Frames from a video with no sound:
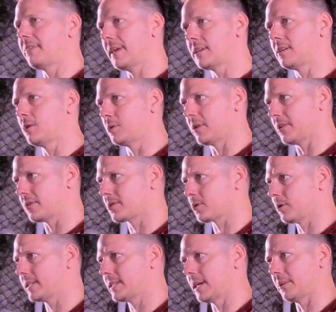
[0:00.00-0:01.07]
thank you to the
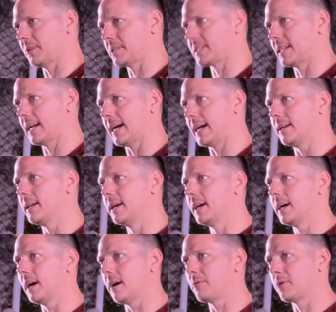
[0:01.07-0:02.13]
storytellers tonight
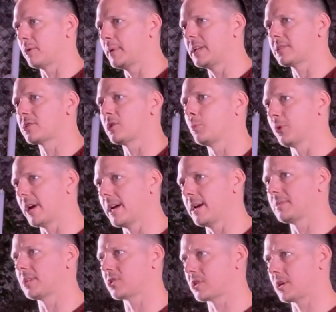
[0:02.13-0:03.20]
uh, for being so brave
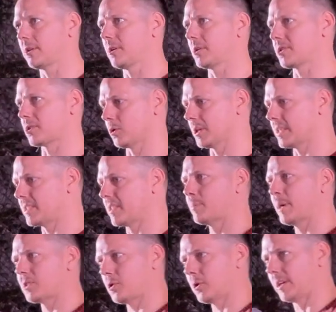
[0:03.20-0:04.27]
to share your stories,
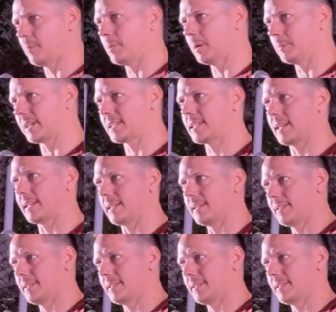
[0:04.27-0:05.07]
especially in a public setting.